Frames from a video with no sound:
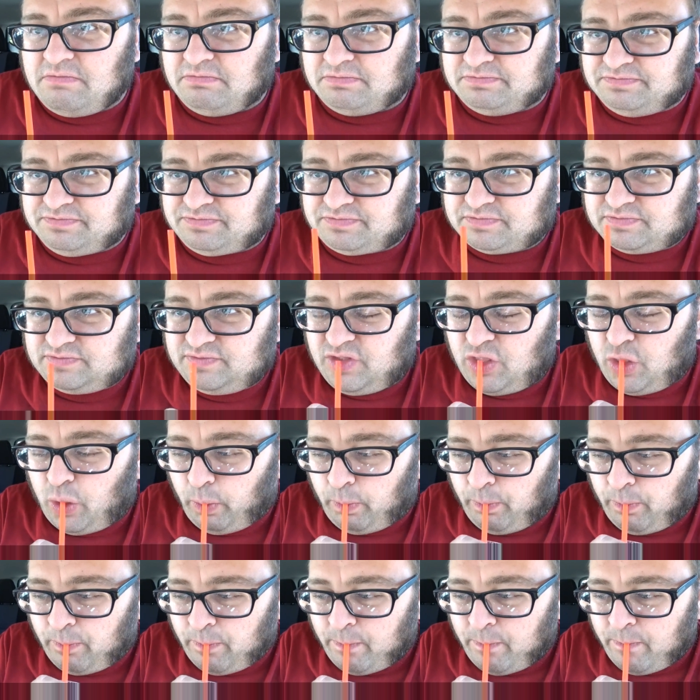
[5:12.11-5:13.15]
I can see you
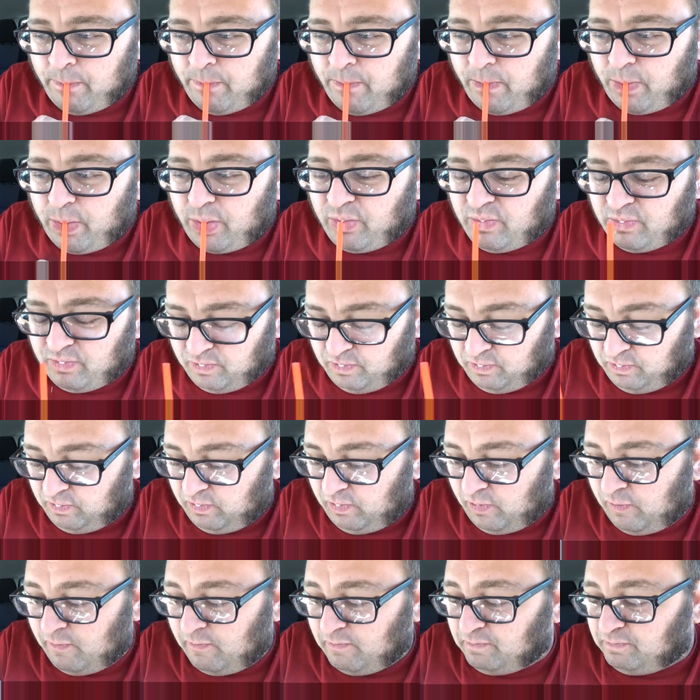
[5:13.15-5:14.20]
downing that in like five
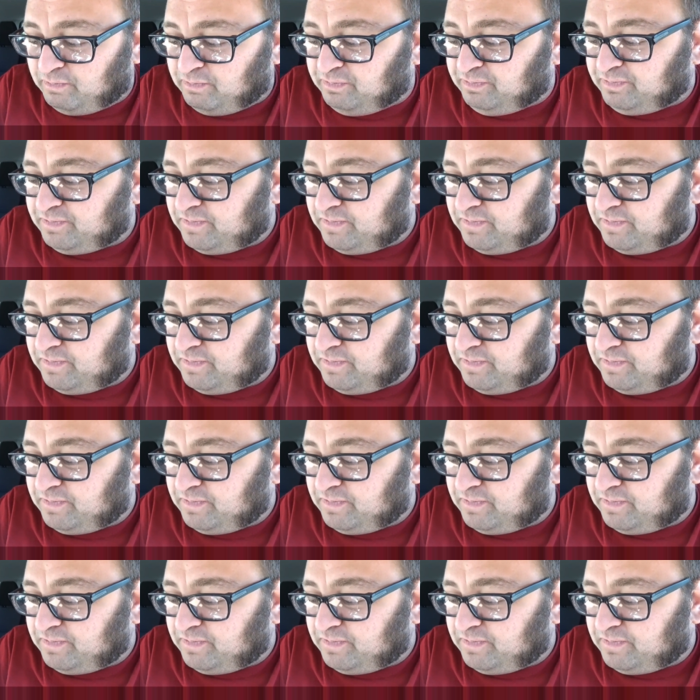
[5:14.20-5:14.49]
minutes.